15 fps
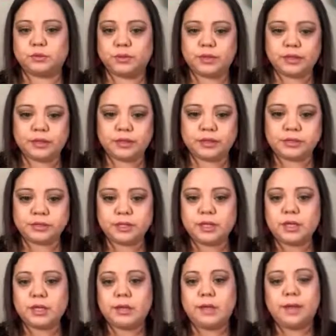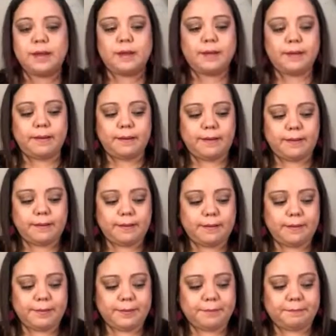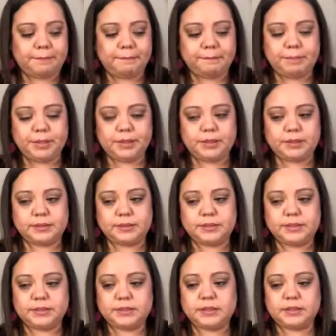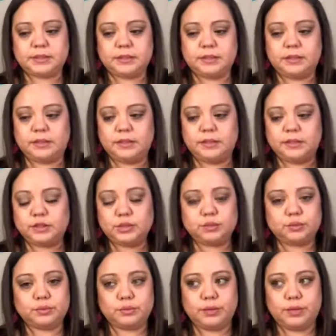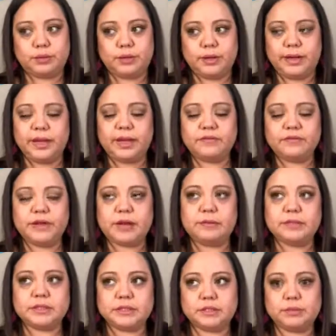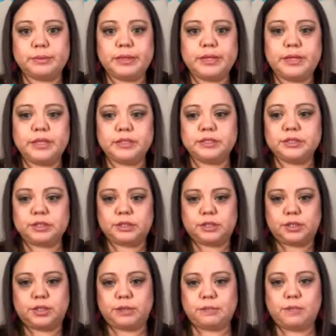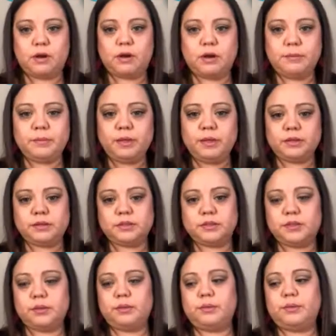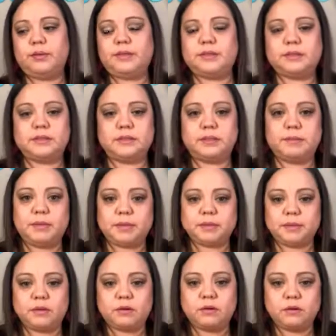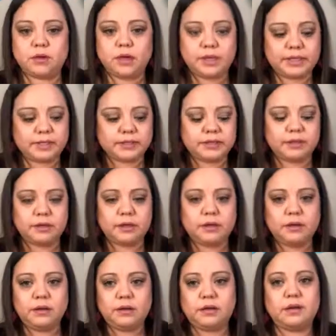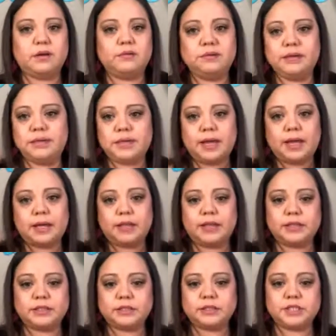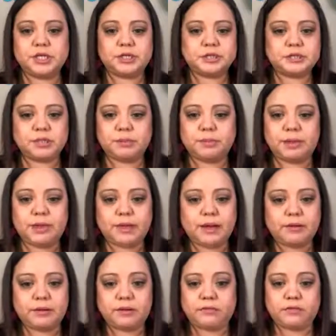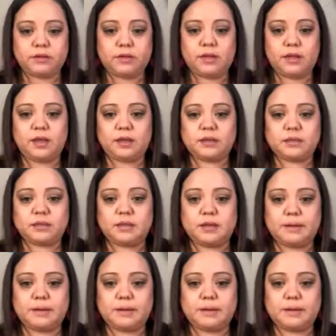hangers. But the one I have now, it's a 20-inch arm, so it makes it a whole lot easier. Not only that, like to change the blade out and everything, it's